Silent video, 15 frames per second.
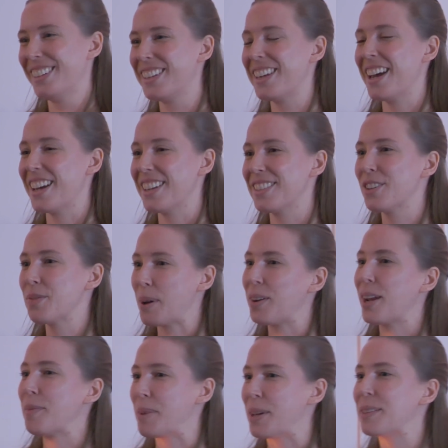Yeah, so about
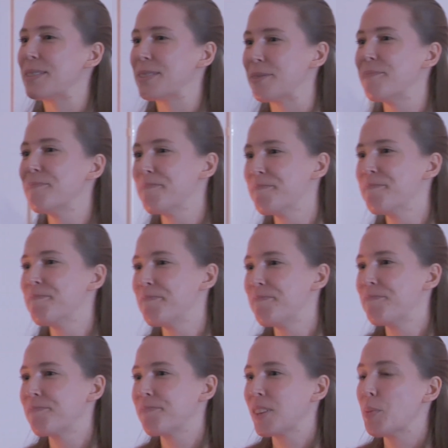9 months.
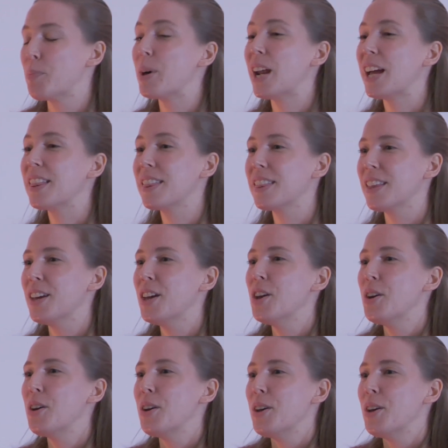But
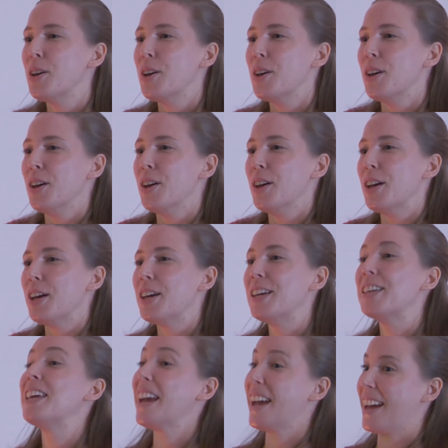
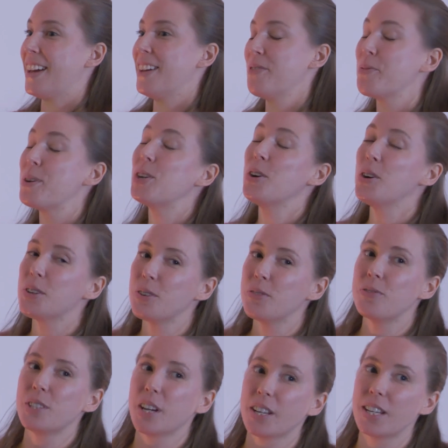yeah, we could
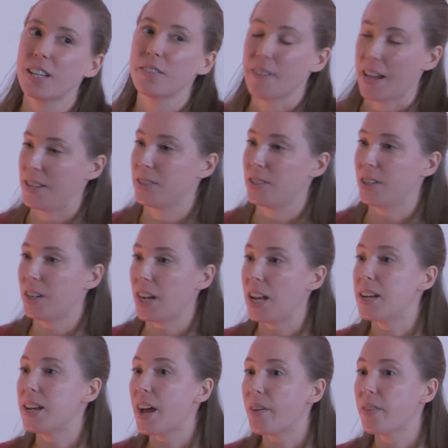have done it faster.
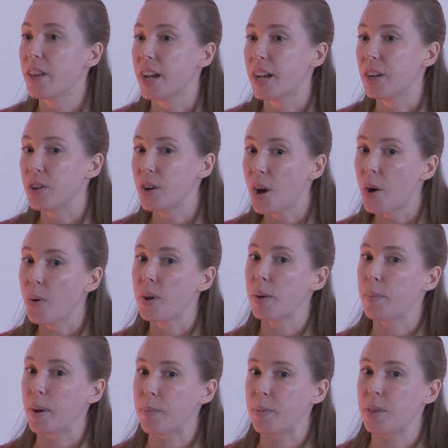And now that I know and
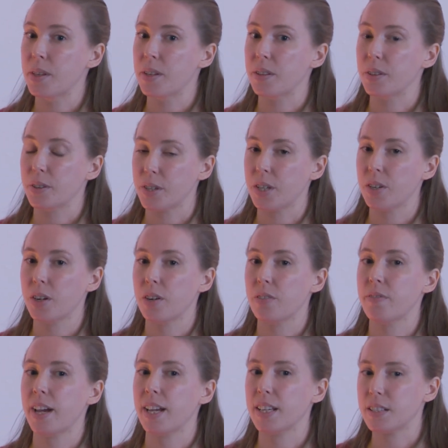I'm up the learning curve,
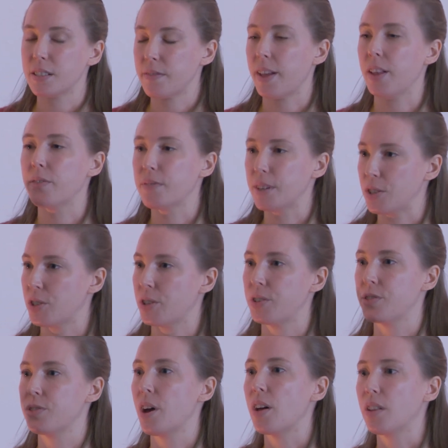I can develop
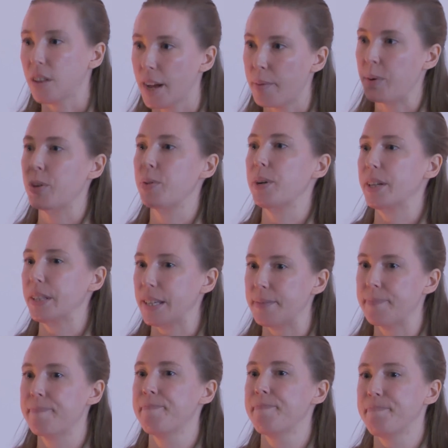features a lot more quickly.
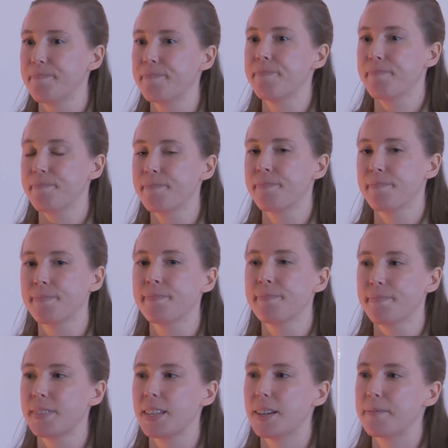
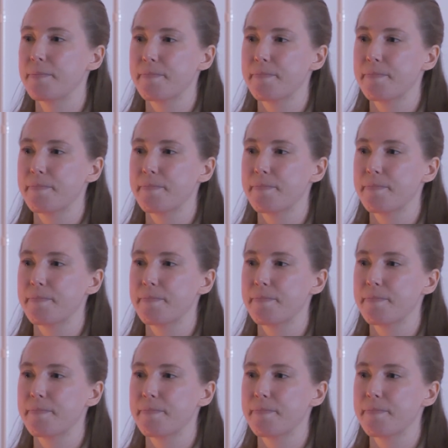Yeah.